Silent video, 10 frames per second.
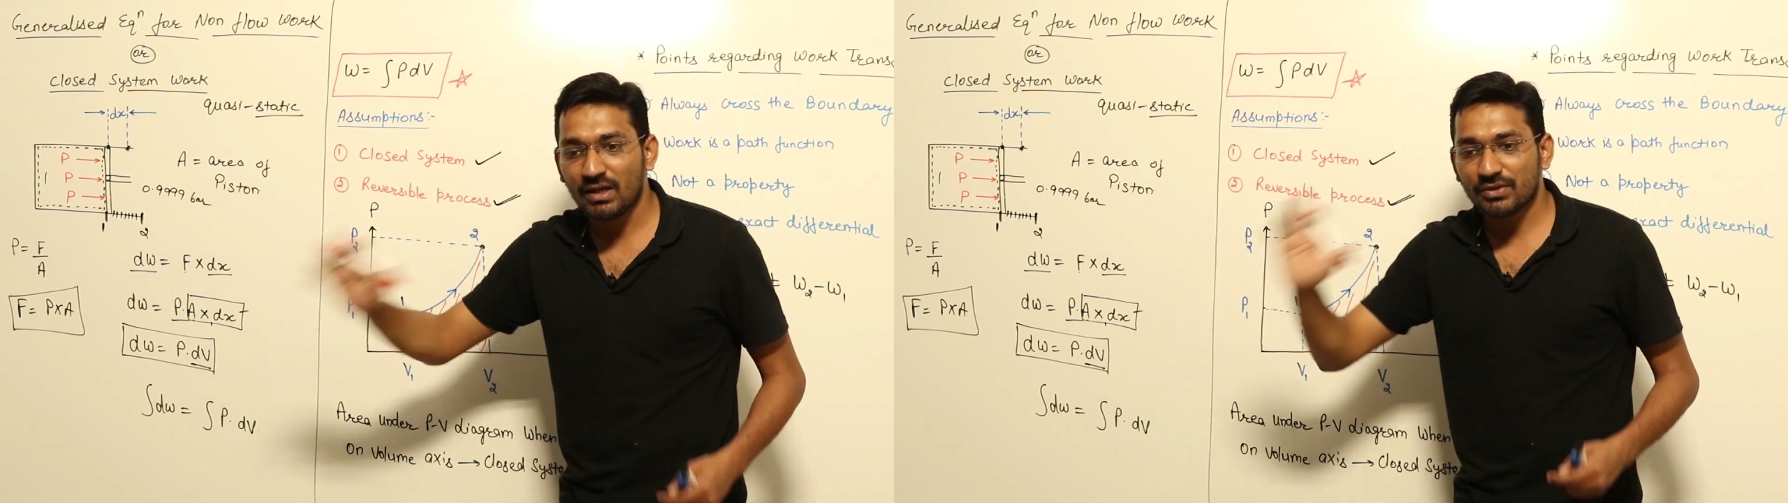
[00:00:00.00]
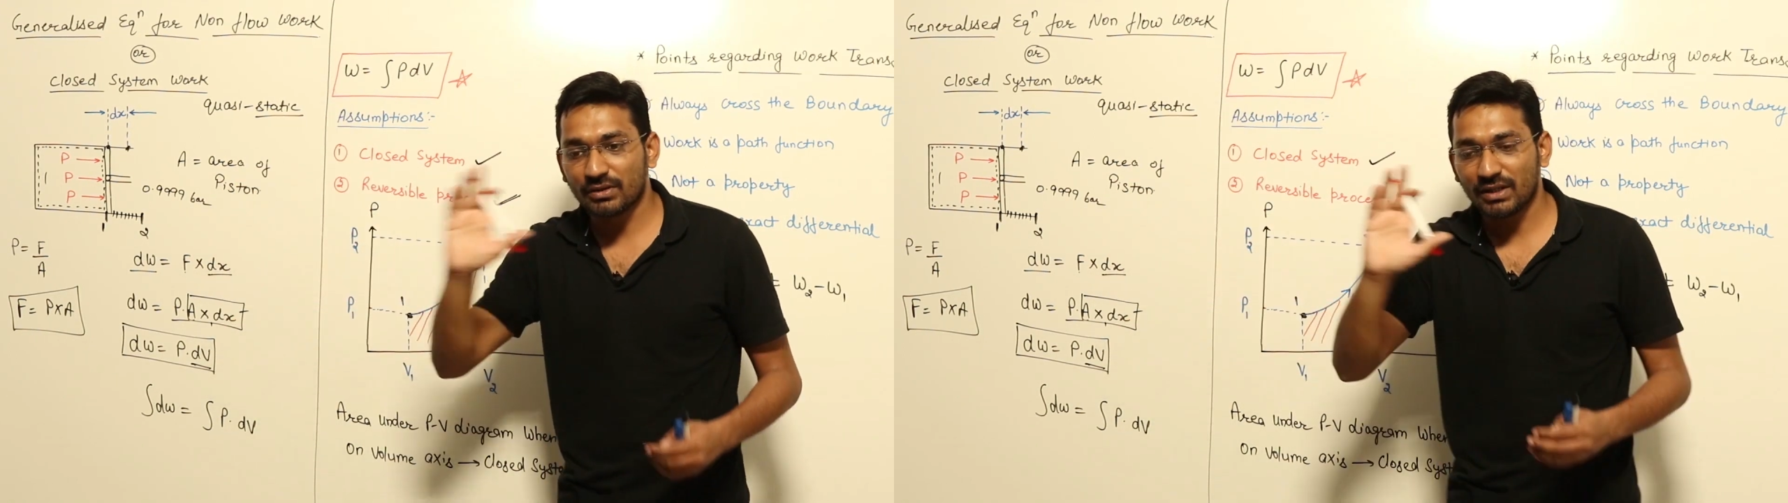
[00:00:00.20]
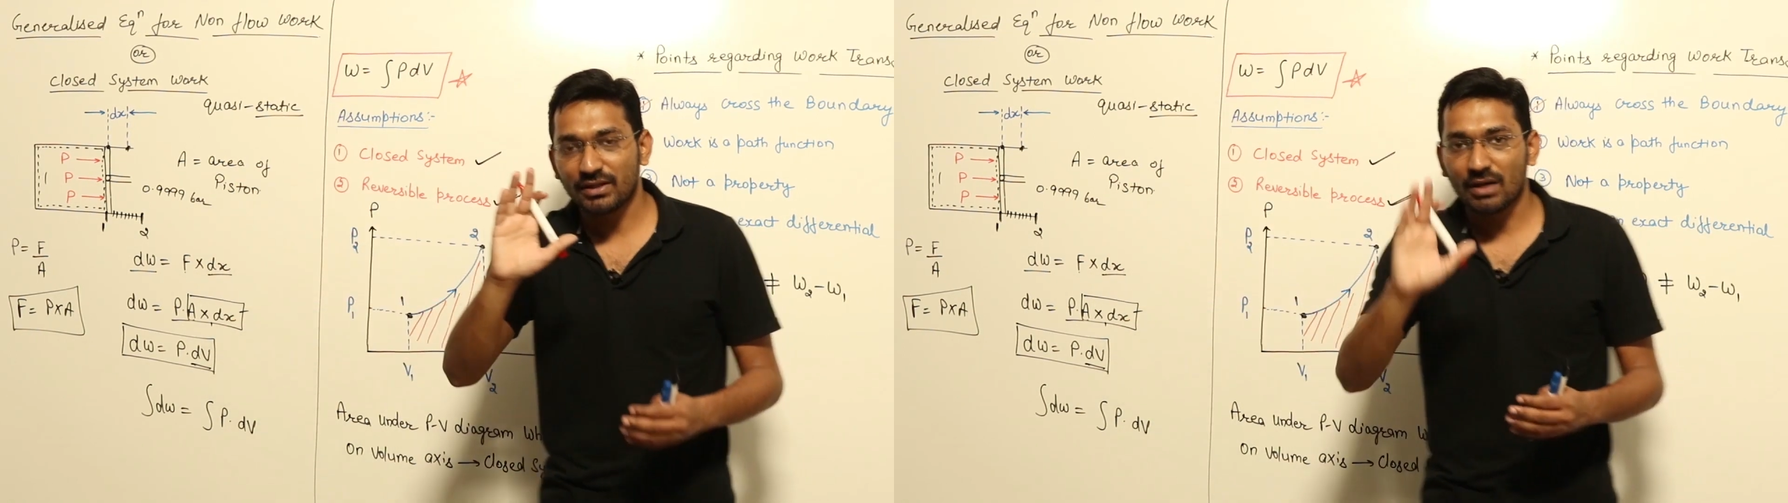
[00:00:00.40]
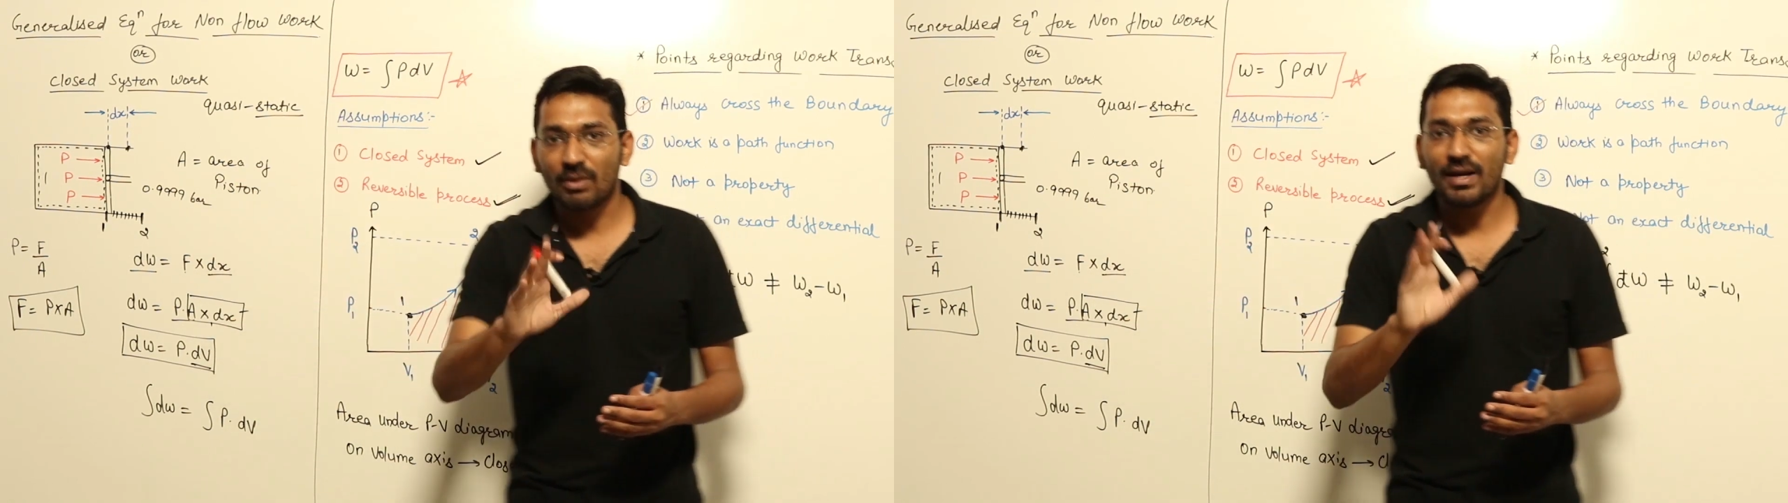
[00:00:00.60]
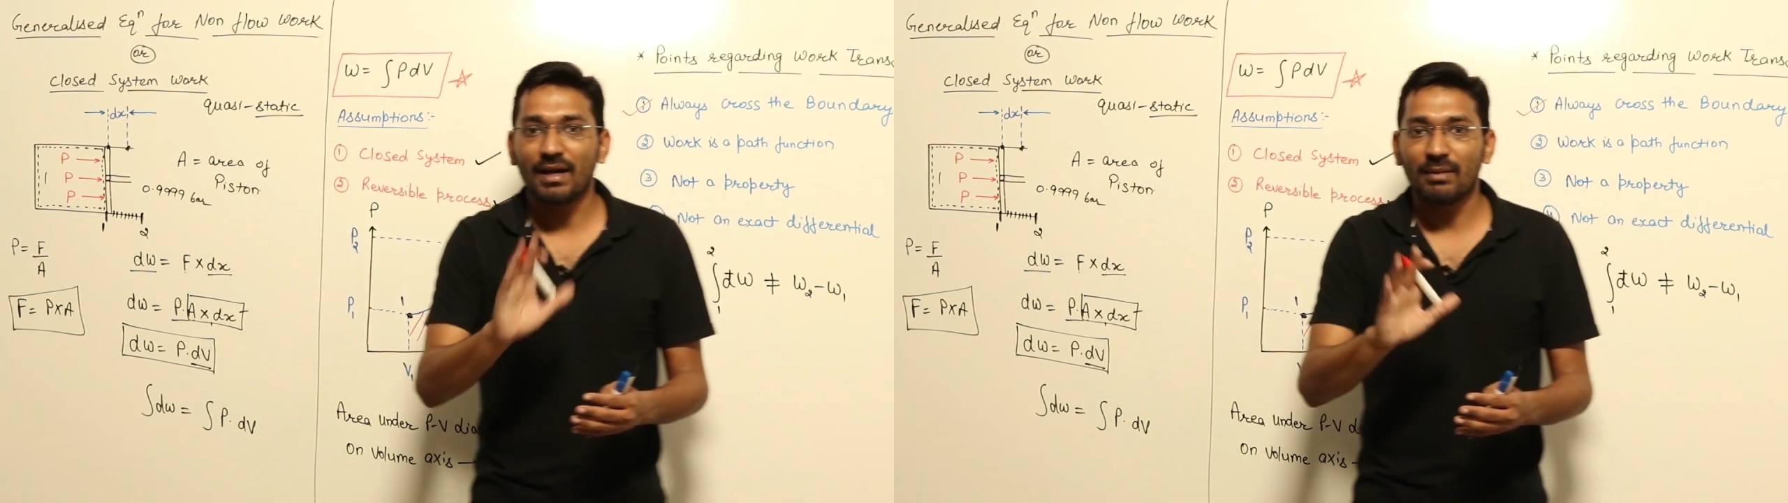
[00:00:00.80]
So the
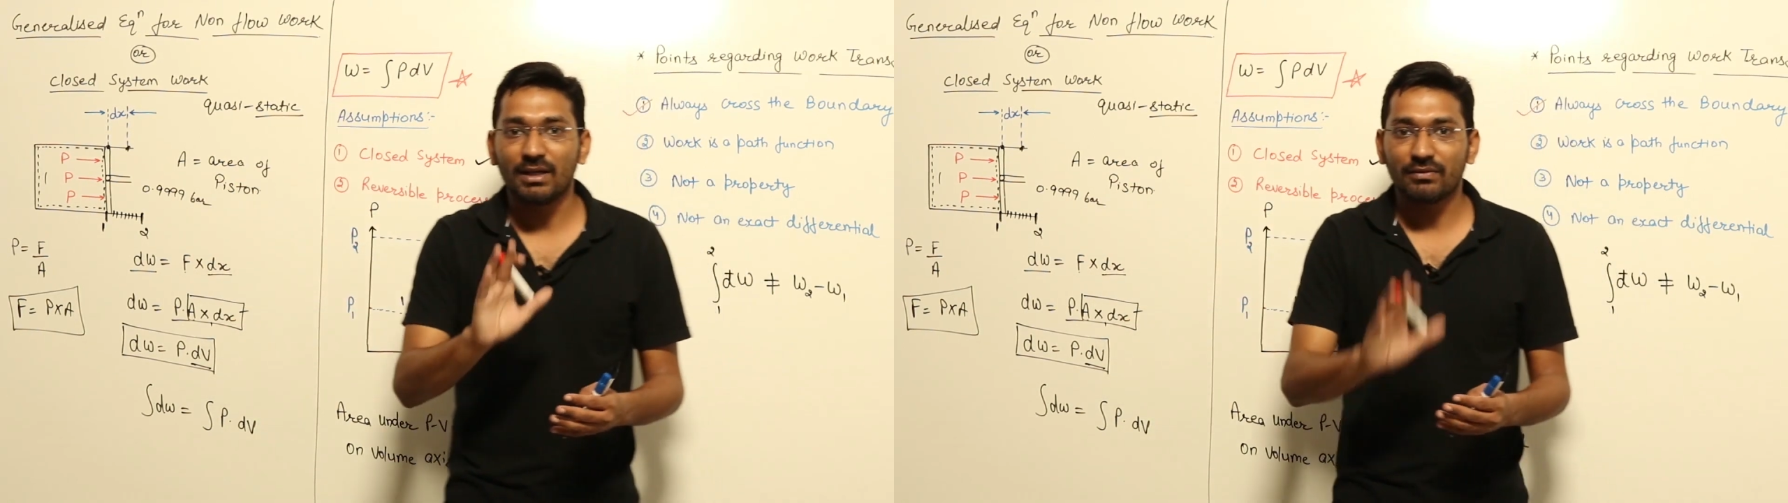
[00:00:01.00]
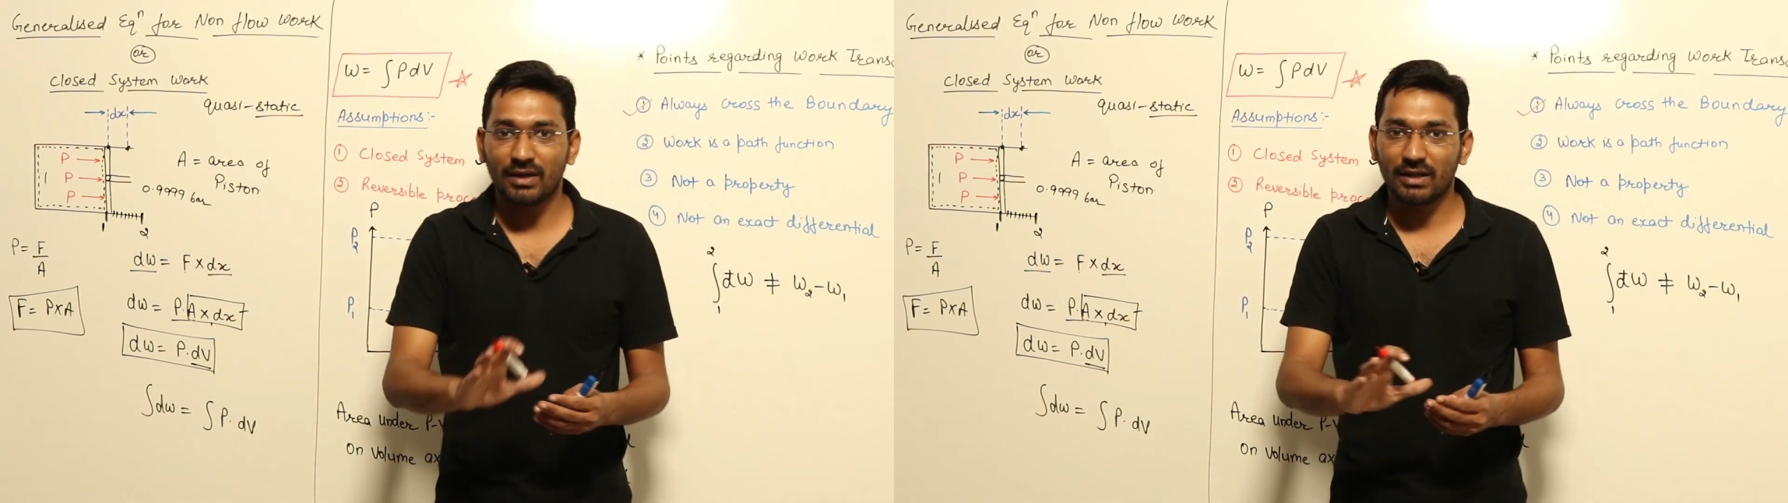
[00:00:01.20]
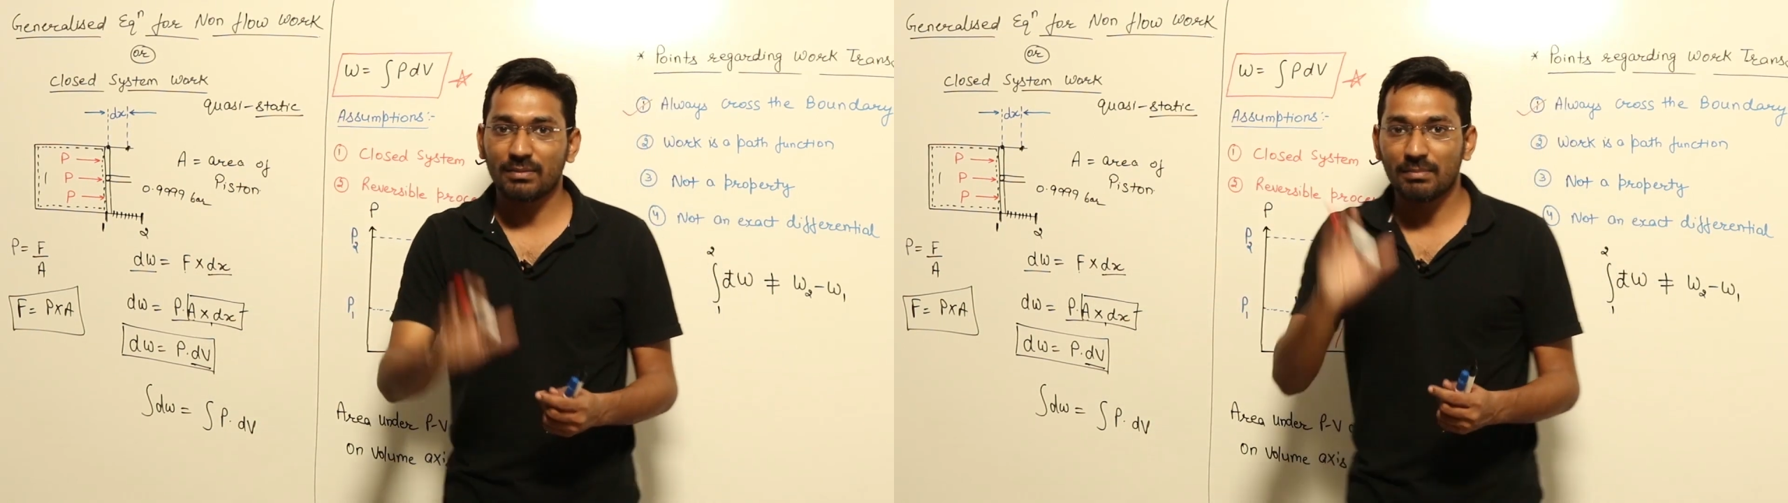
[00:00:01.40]
thermodynamic work